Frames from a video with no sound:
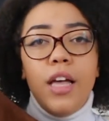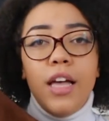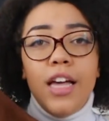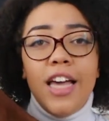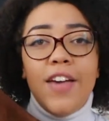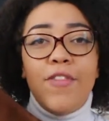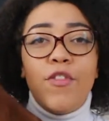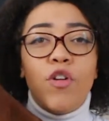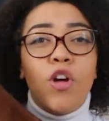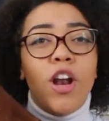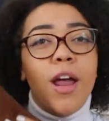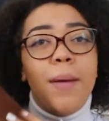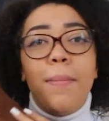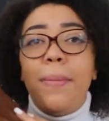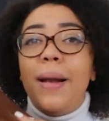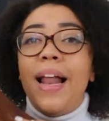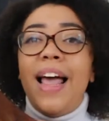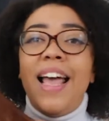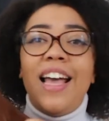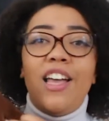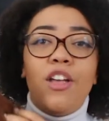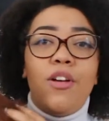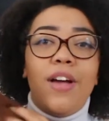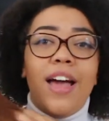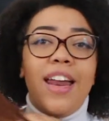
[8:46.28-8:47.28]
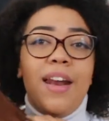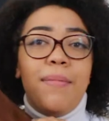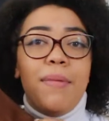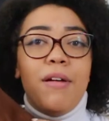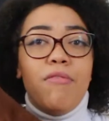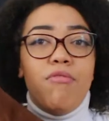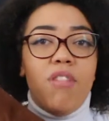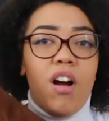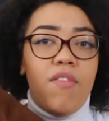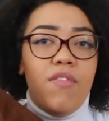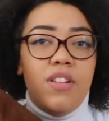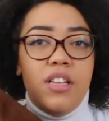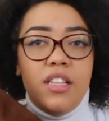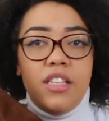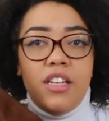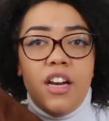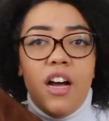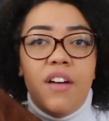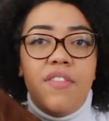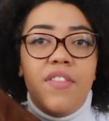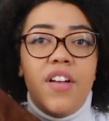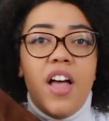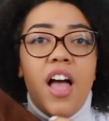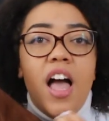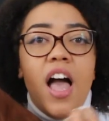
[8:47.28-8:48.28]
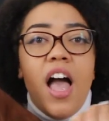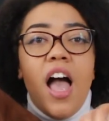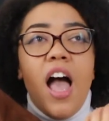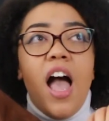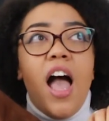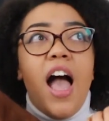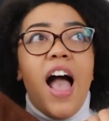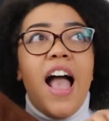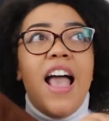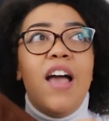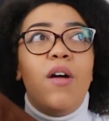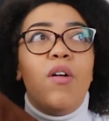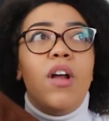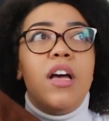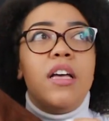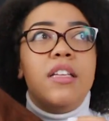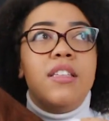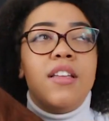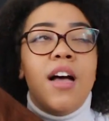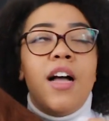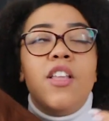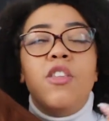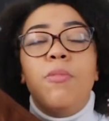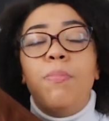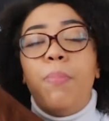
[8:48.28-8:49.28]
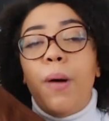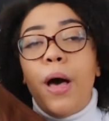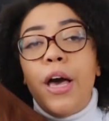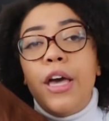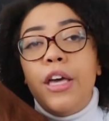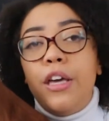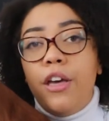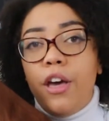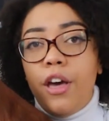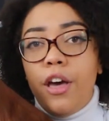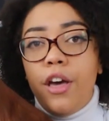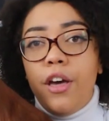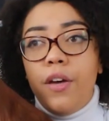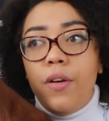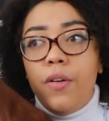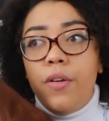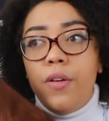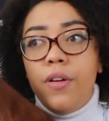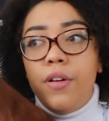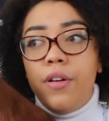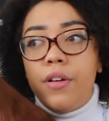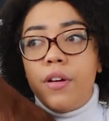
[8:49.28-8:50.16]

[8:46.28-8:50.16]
if you're like playing and you're getting a bit rough and stuff, he'll like start to bite you.